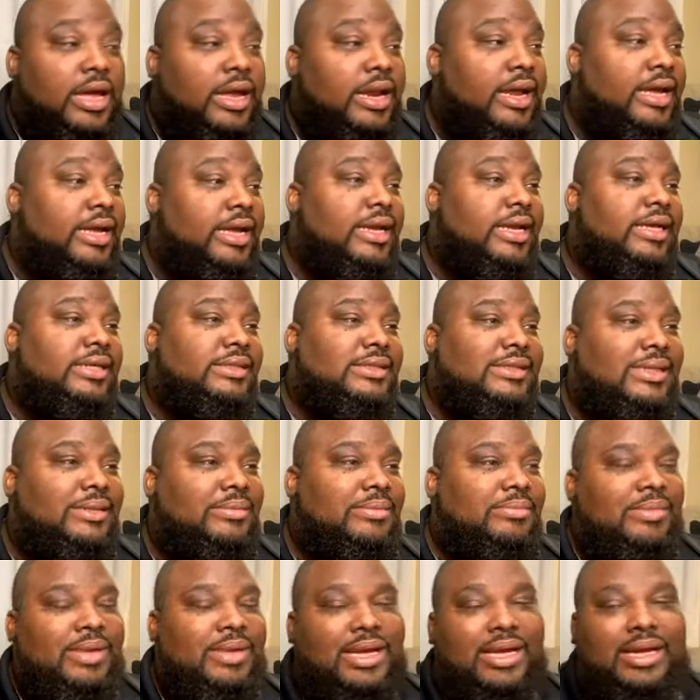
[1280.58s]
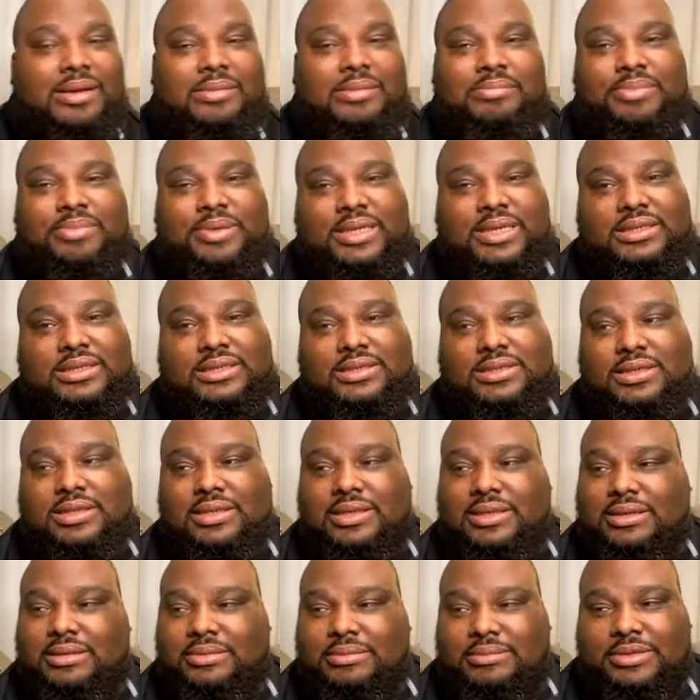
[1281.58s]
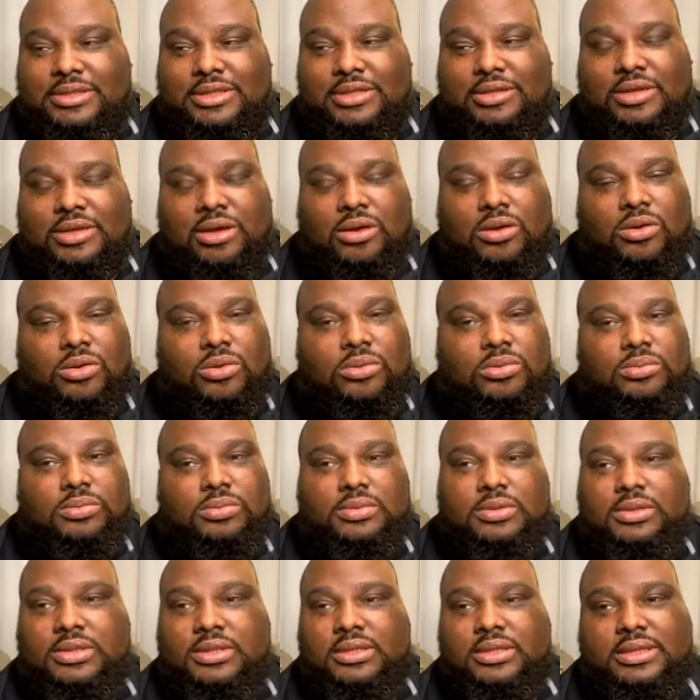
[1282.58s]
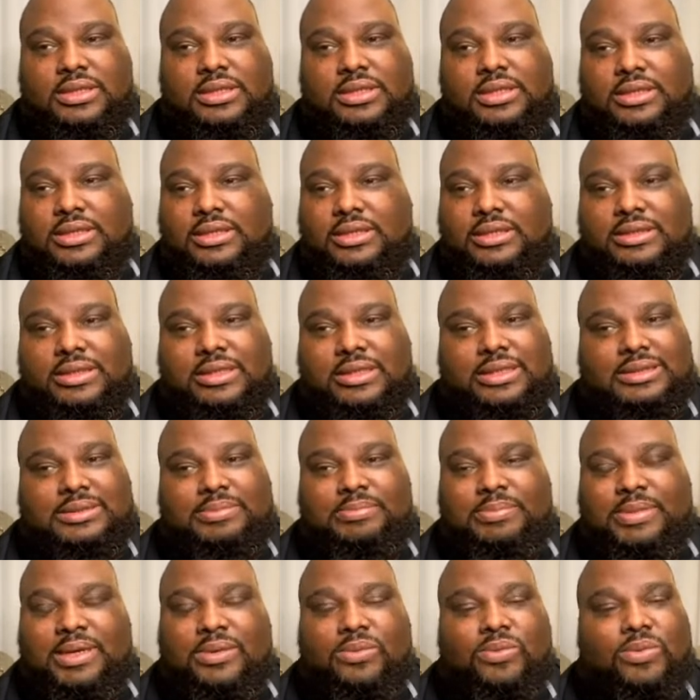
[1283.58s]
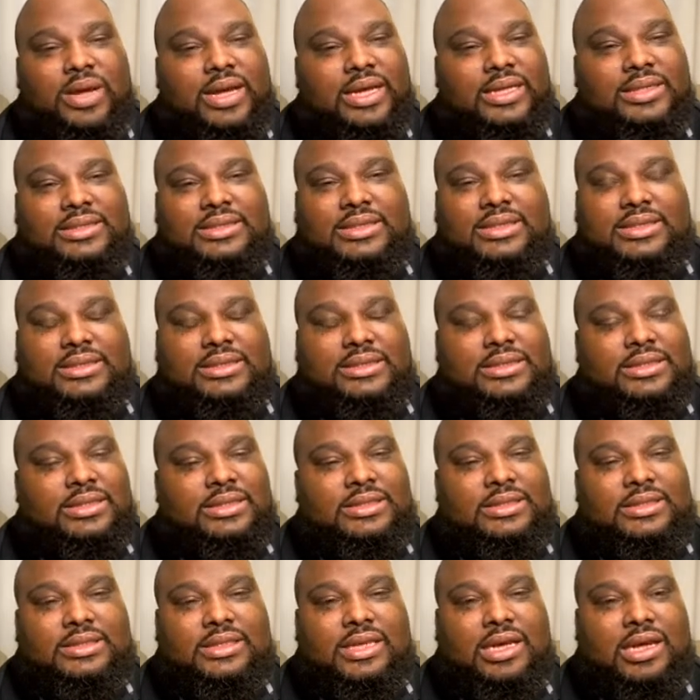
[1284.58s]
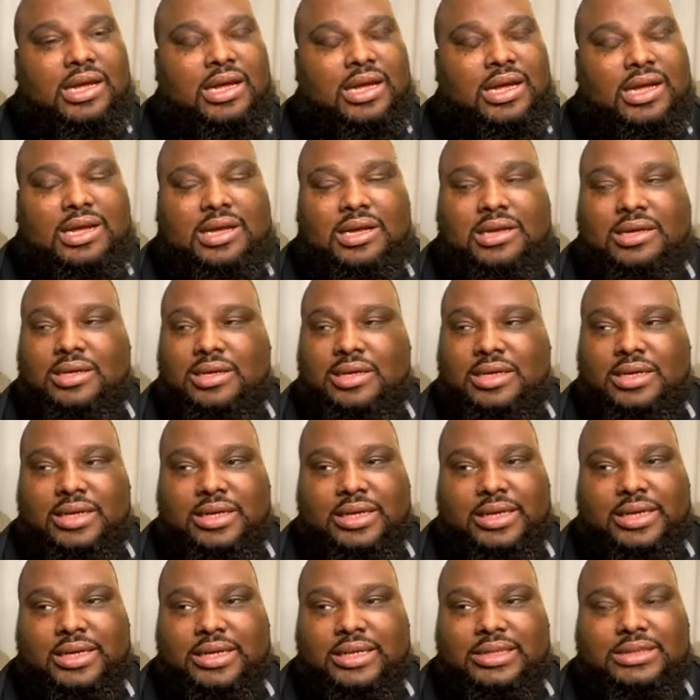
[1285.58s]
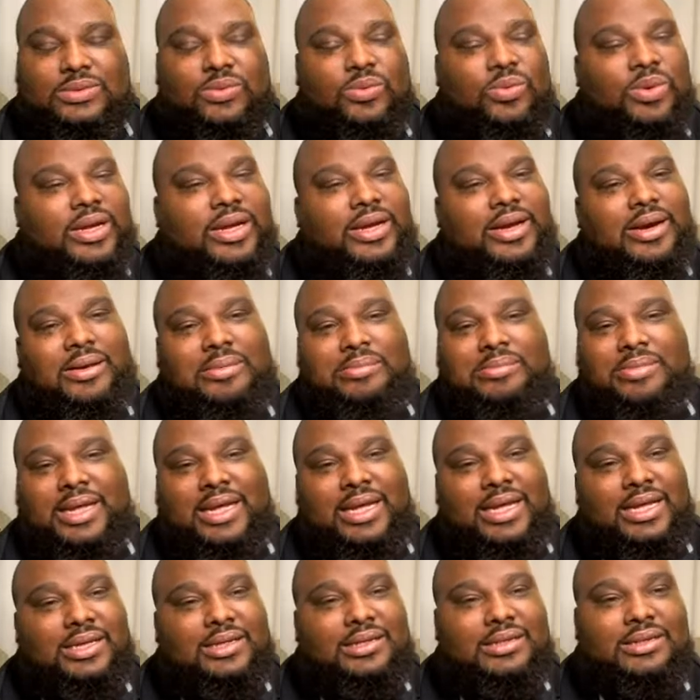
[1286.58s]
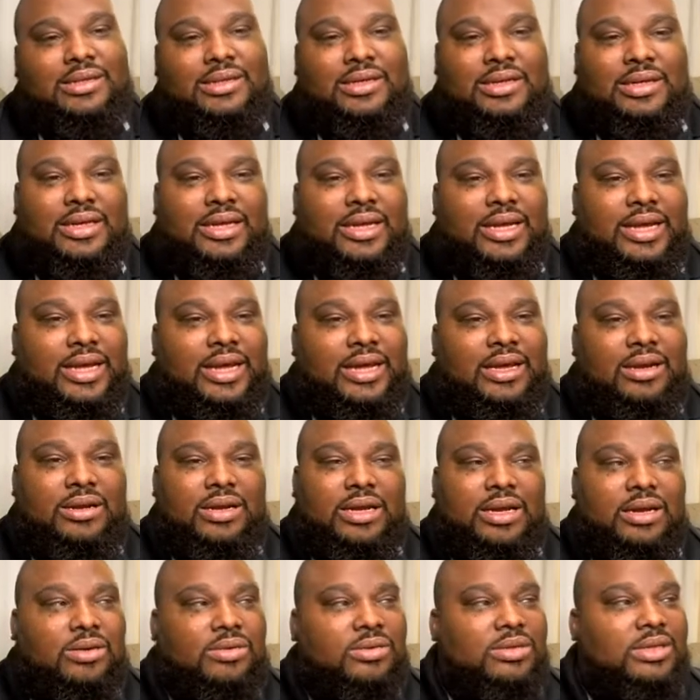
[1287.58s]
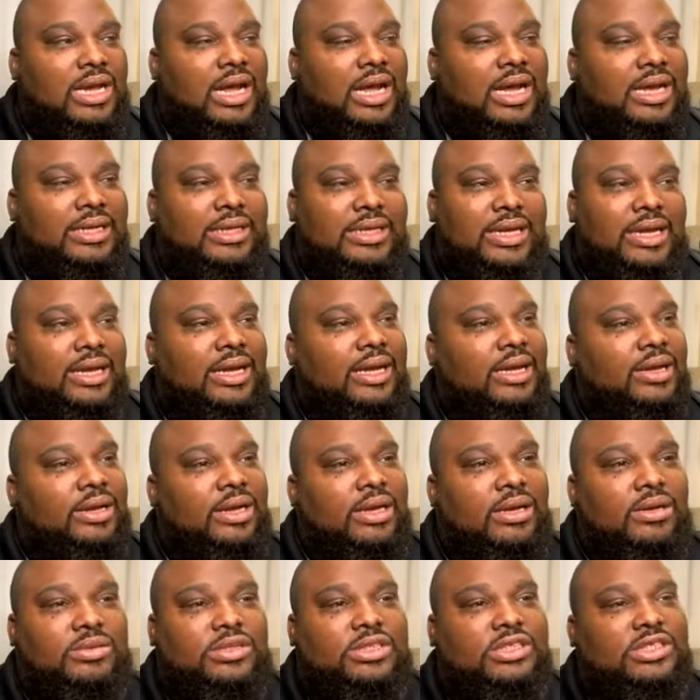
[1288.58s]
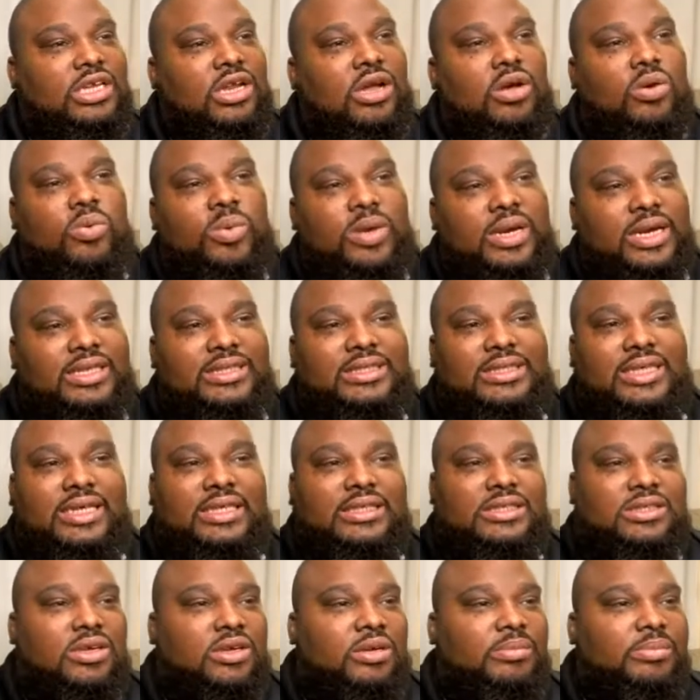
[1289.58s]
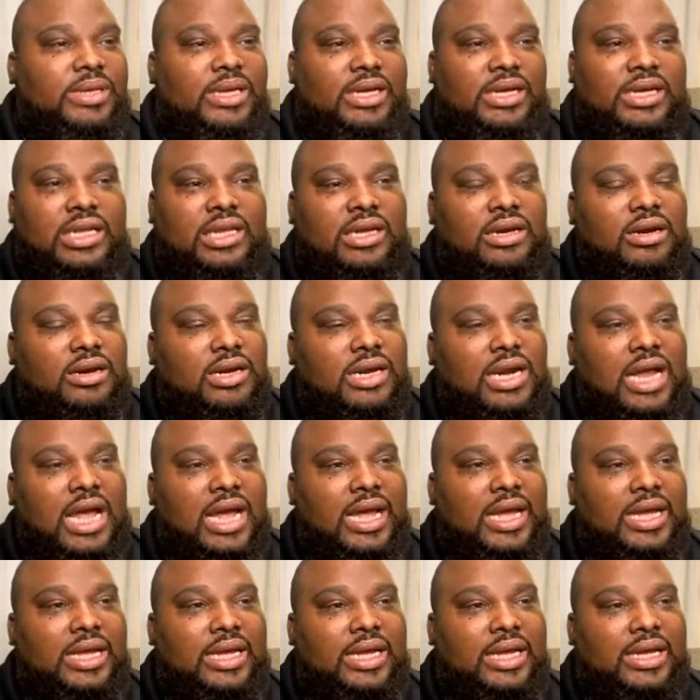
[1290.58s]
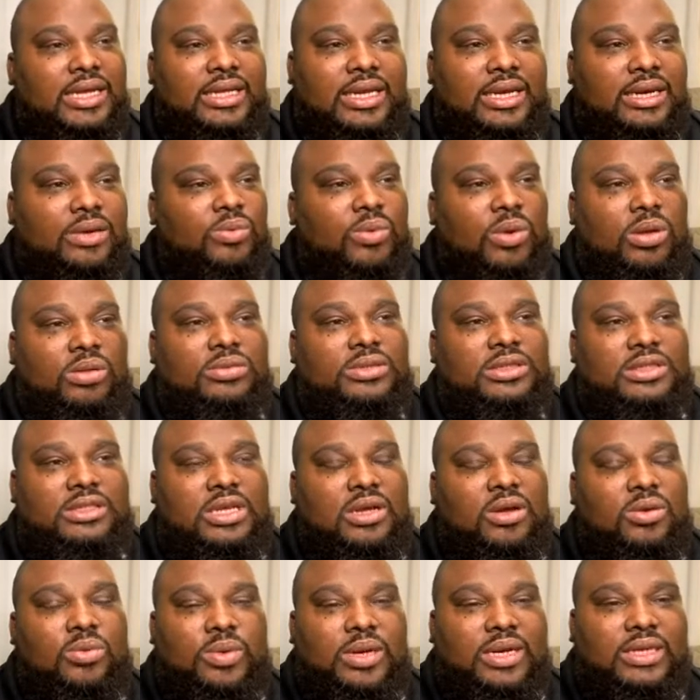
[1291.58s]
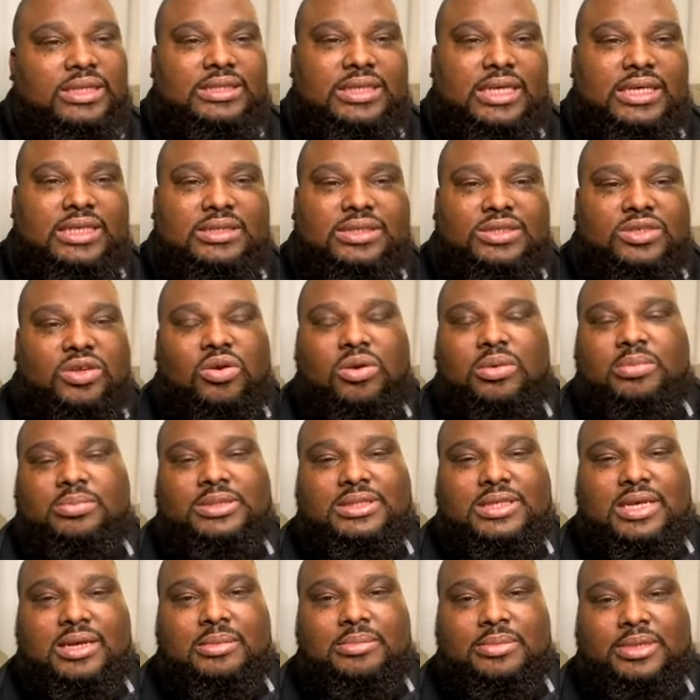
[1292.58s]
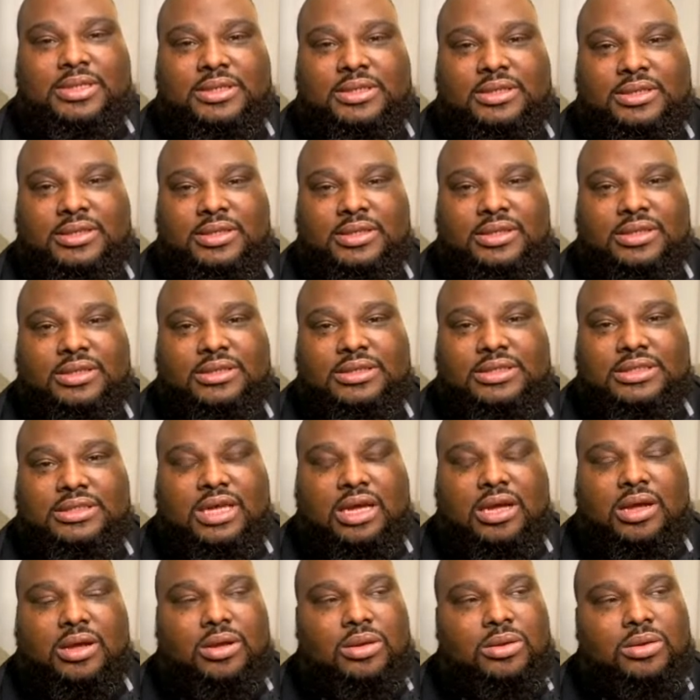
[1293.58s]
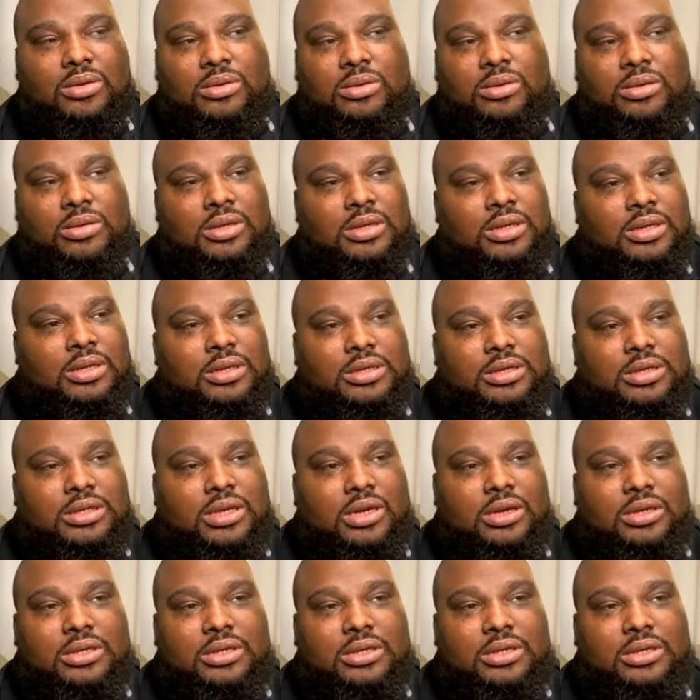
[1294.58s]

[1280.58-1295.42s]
It isn't, man, but you know, this Midwest is it's weird, man. It'll snow when they say it's going to be a clear night, and then it won't snow when they say a storm's coming. So, you know,